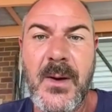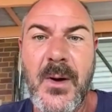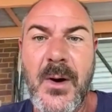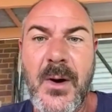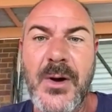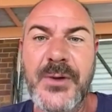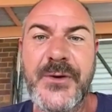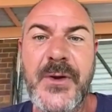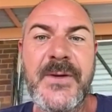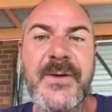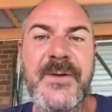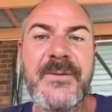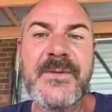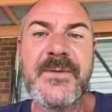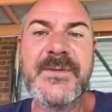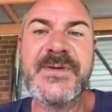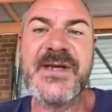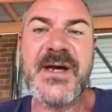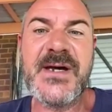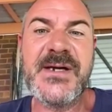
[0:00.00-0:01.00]
I don't
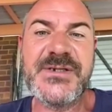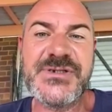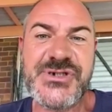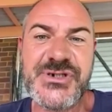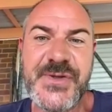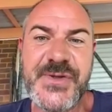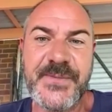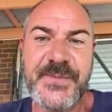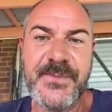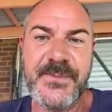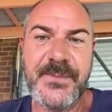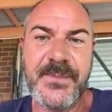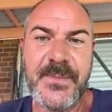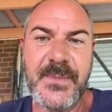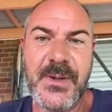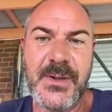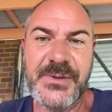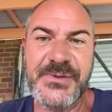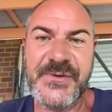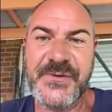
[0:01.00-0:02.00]
even touch them.
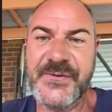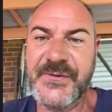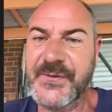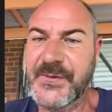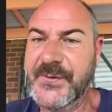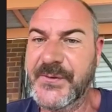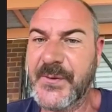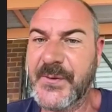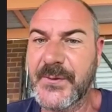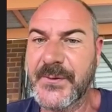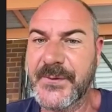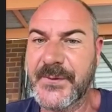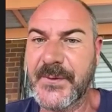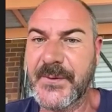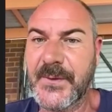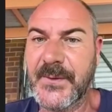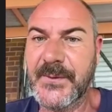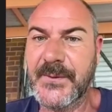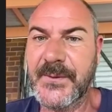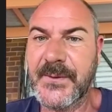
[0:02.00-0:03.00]
I just use hot
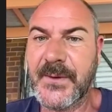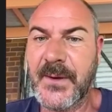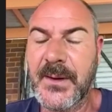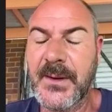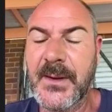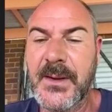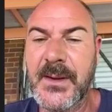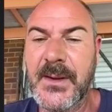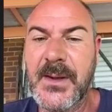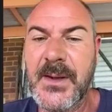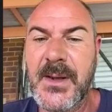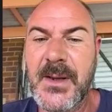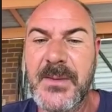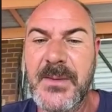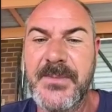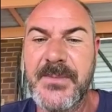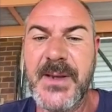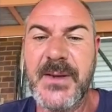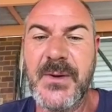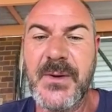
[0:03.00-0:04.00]
stones,
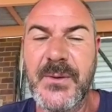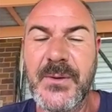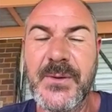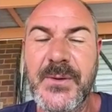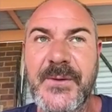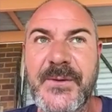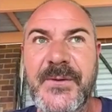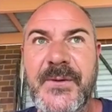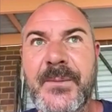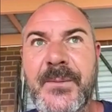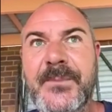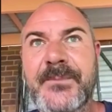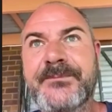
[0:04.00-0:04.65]
because